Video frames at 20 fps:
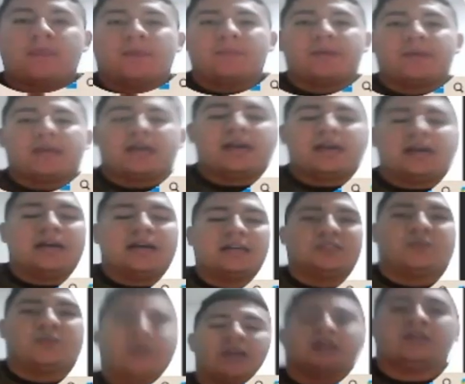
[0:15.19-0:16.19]
because
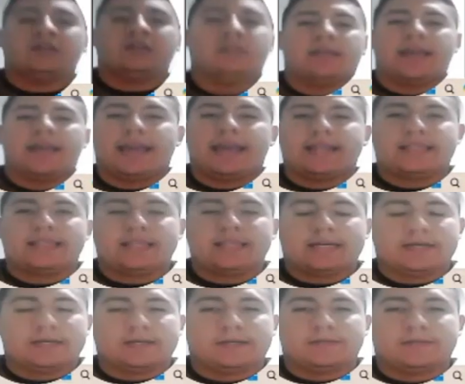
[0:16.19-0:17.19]
we couldn't get
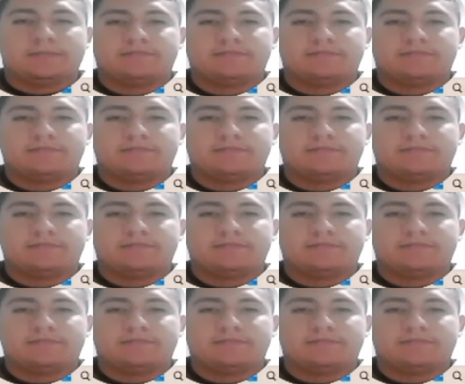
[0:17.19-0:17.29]
the